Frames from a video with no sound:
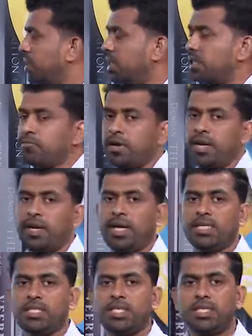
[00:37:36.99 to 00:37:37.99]
in the
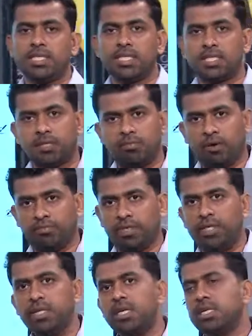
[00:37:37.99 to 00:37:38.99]
financial system of
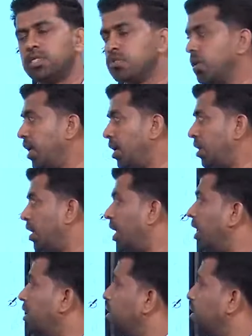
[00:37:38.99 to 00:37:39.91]
the Sri Lanka.